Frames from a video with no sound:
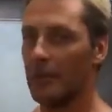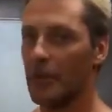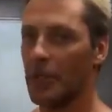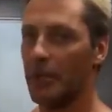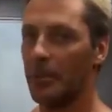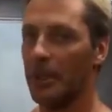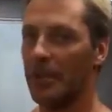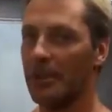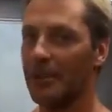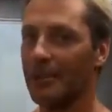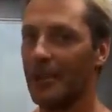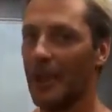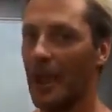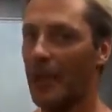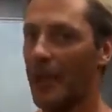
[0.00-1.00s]
shipping,
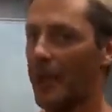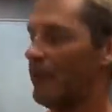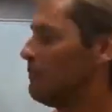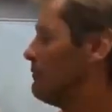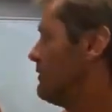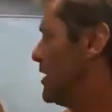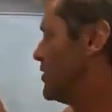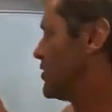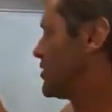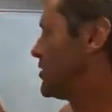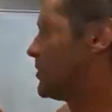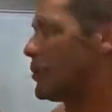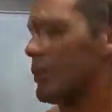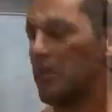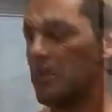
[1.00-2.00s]
and they
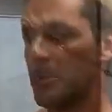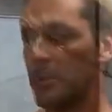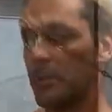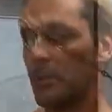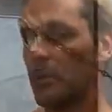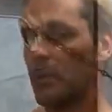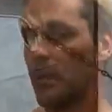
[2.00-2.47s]
registered ships with all